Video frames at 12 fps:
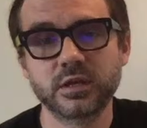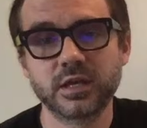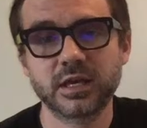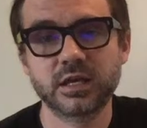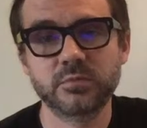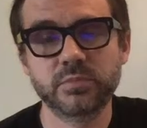
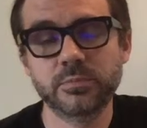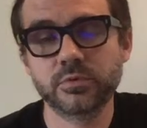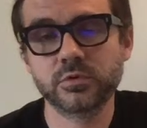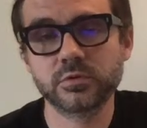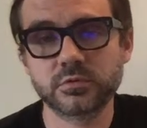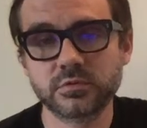And
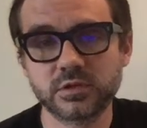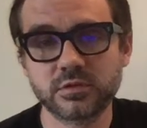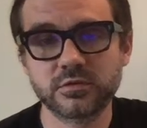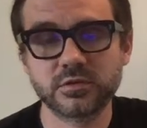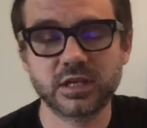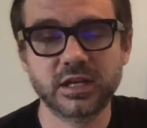people
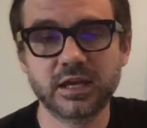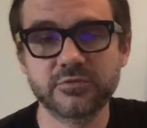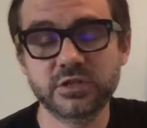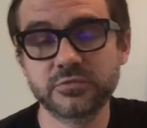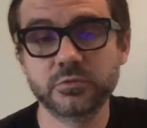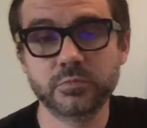can have
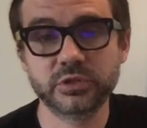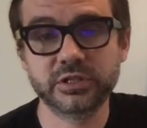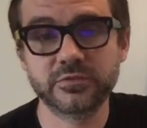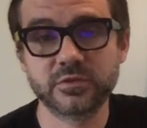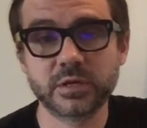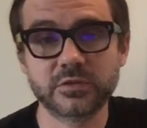different
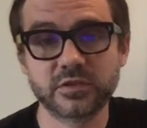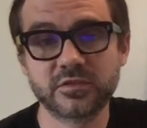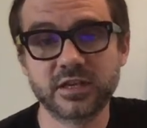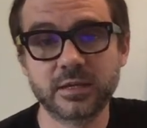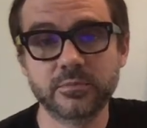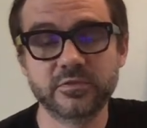beliefs about the
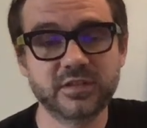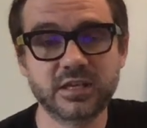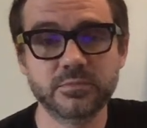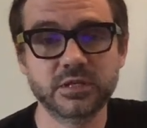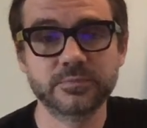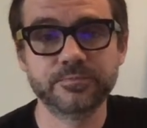same
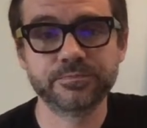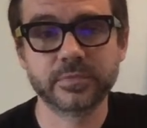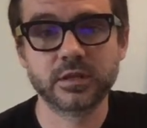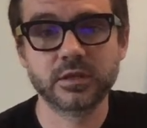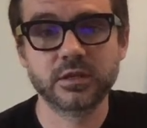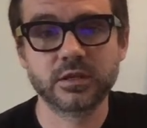statement.
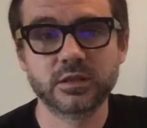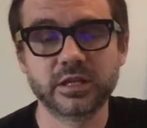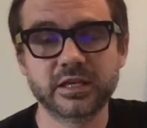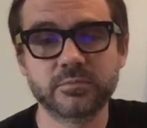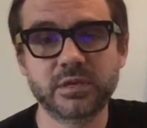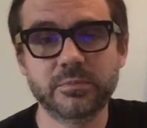
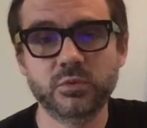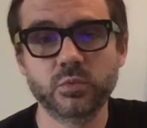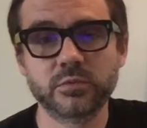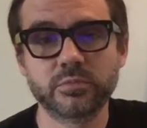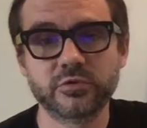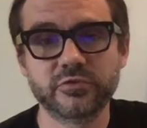Like maybe
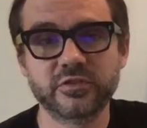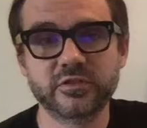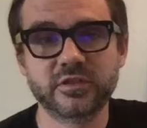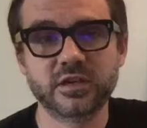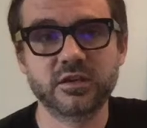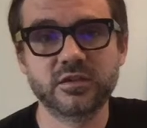one person
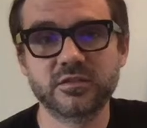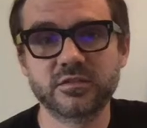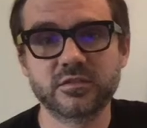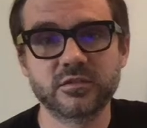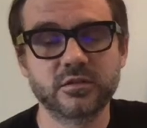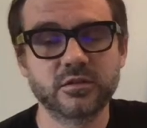
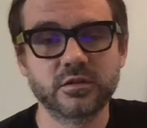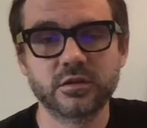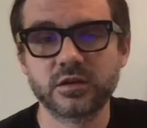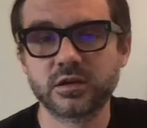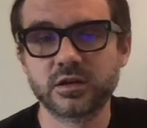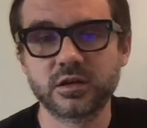says,
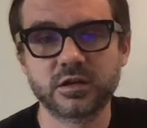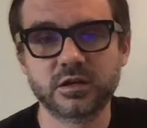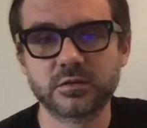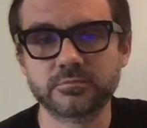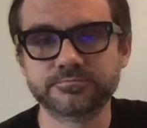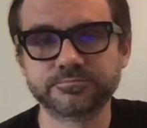
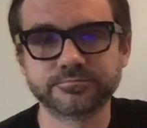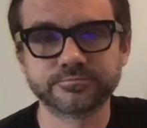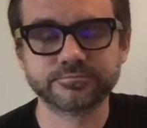um,